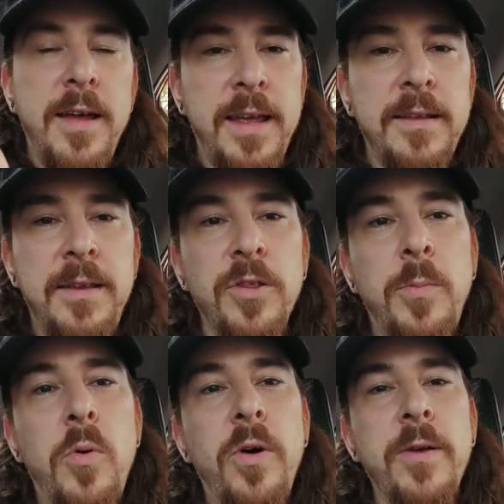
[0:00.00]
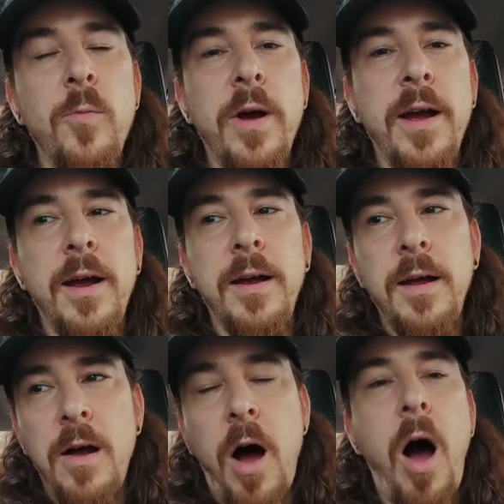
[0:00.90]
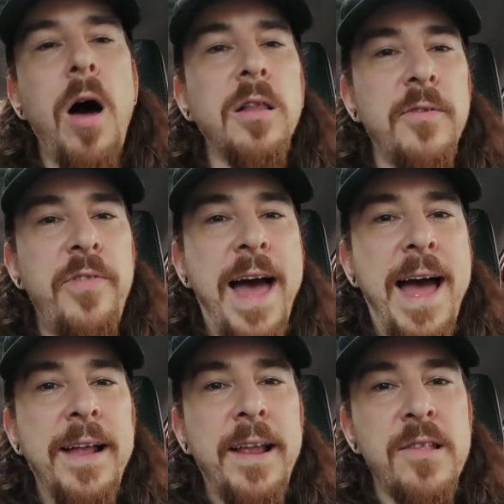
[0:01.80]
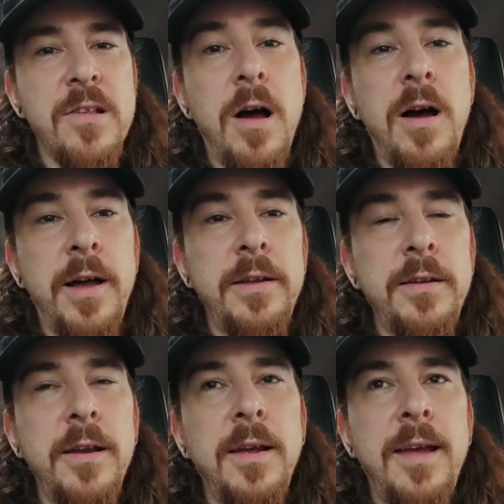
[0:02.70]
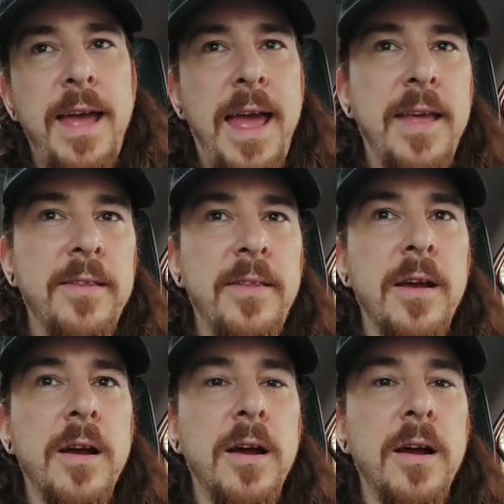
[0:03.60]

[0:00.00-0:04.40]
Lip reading: until the point where all of that has gone, and